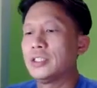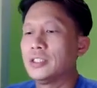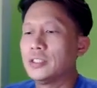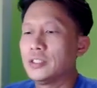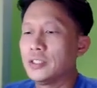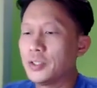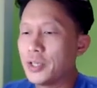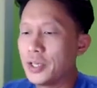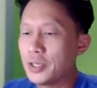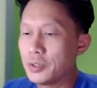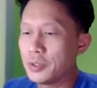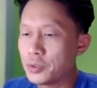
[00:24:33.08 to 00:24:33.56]

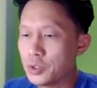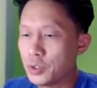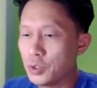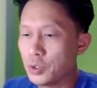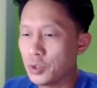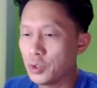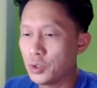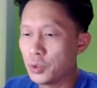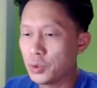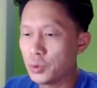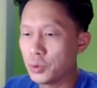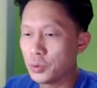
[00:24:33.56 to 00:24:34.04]
Okay,
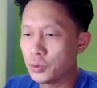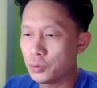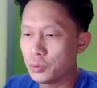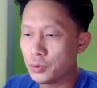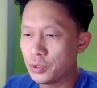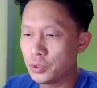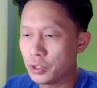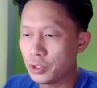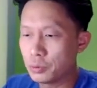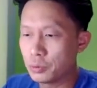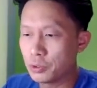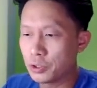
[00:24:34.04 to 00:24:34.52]
so
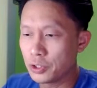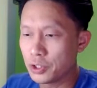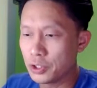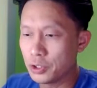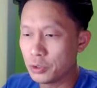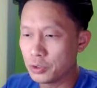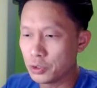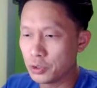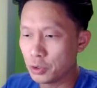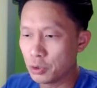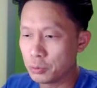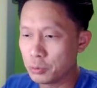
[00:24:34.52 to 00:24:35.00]
here we're going to
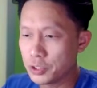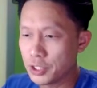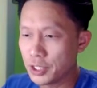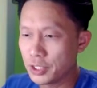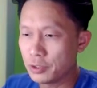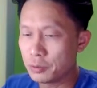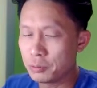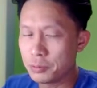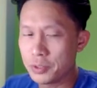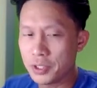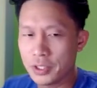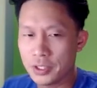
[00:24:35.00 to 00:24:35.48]
use a group channel
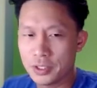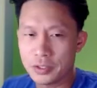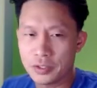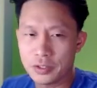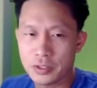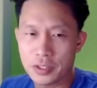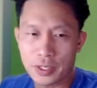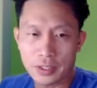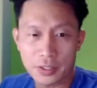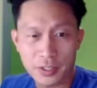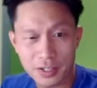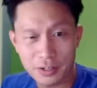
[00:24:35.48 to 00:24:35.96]
because
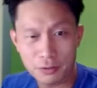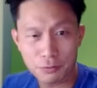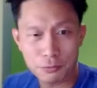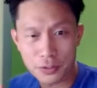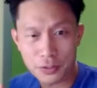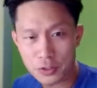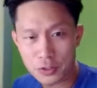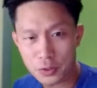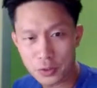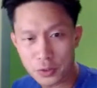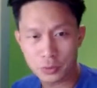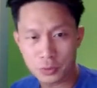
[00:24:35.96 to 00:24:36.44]
that kind of
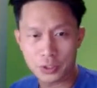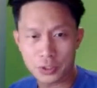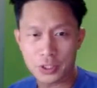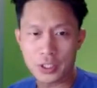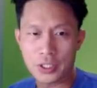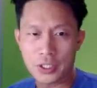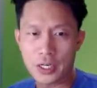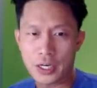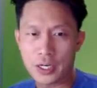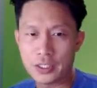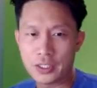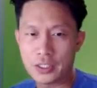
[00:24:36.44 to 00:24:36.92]
fits with
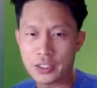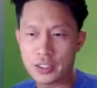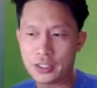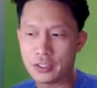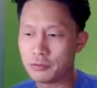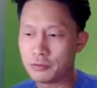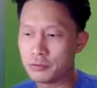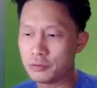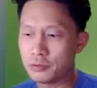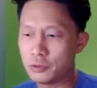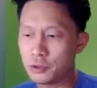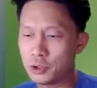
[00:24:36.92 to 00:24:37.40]
the idea of
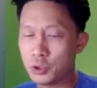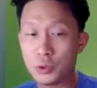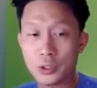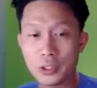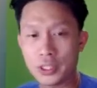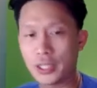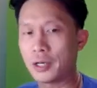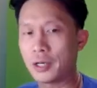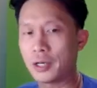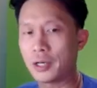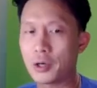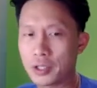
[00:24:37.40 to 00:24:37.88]
doing
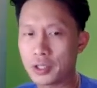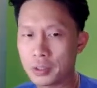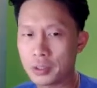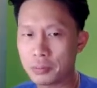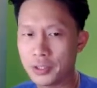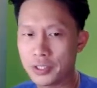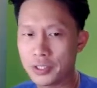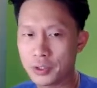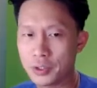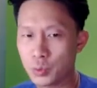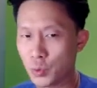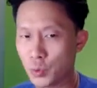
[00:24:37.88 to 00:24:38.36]
like a
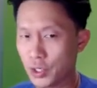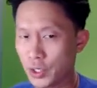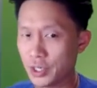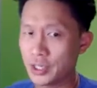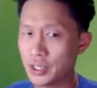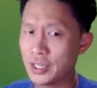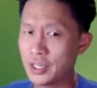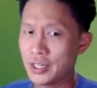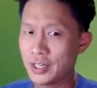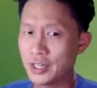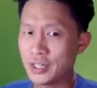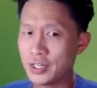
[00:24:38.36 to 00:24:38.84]
marketplace where
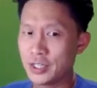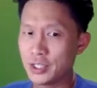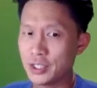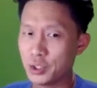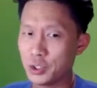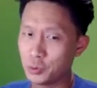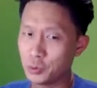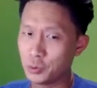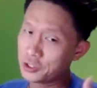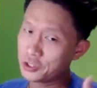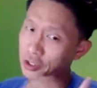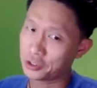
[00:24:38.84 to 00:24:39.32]
you
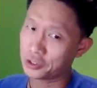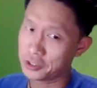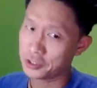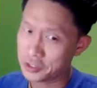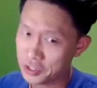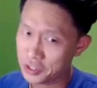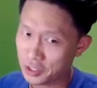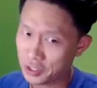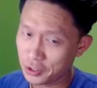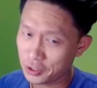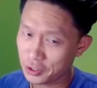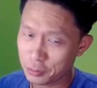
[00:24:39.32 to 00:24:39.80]
want to talk to the
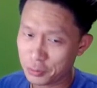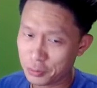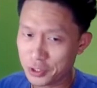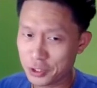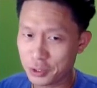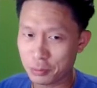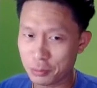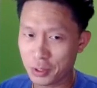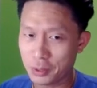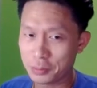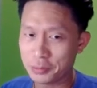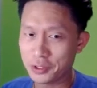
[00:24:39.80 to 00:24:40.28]
seller, but you
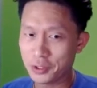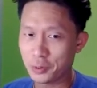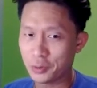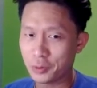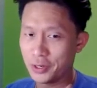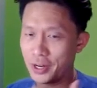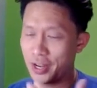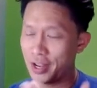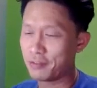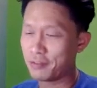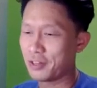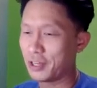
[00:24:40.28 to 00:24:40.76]
probably don't want
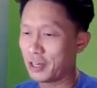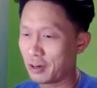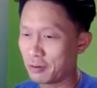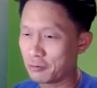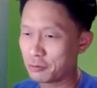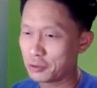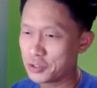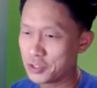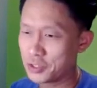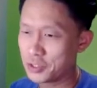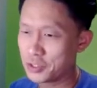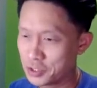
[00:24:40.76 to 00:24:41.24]
to have that
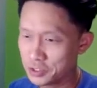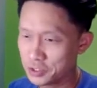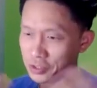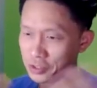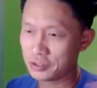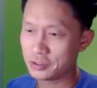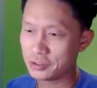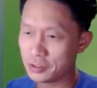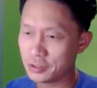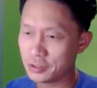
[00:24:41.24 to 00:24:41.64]
conversation